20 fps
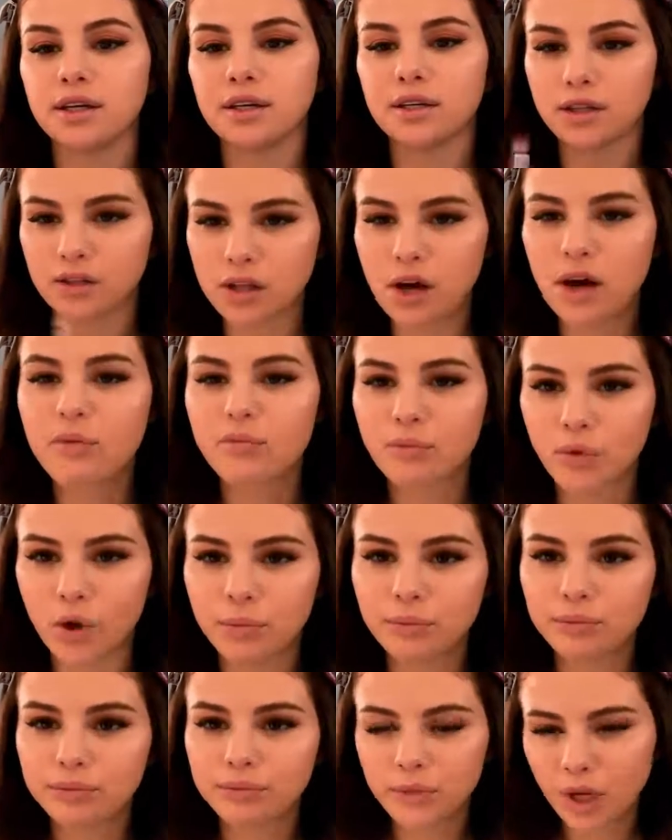a lot more
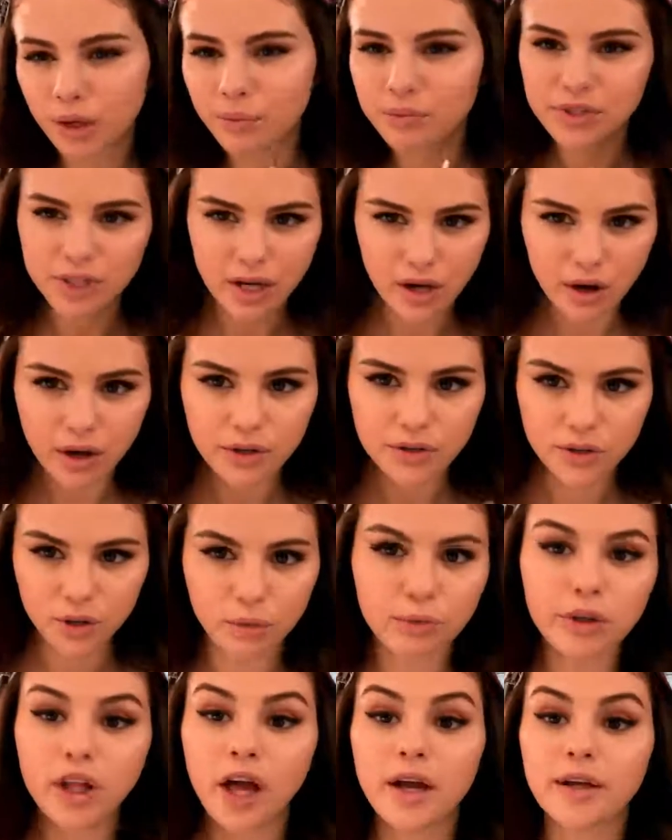comes out as you're
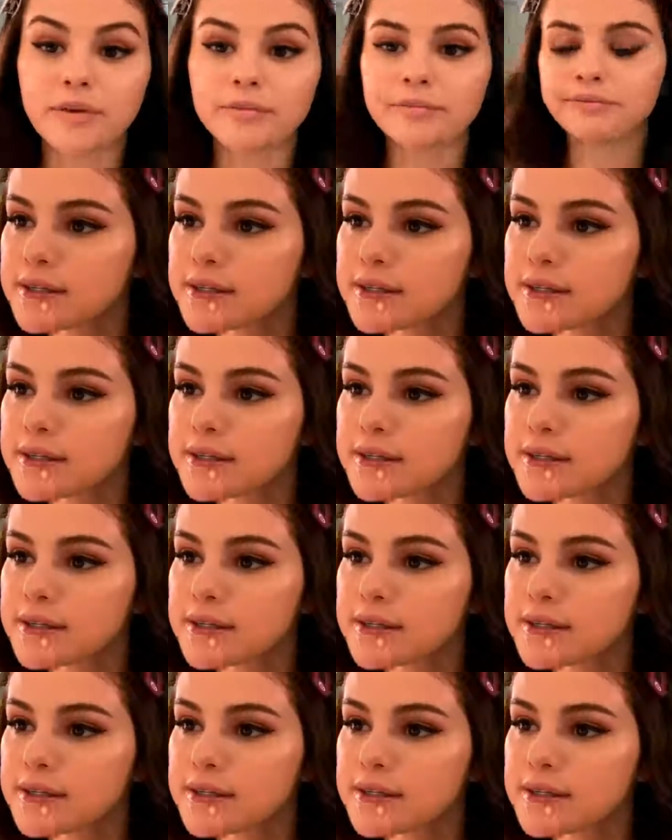applying.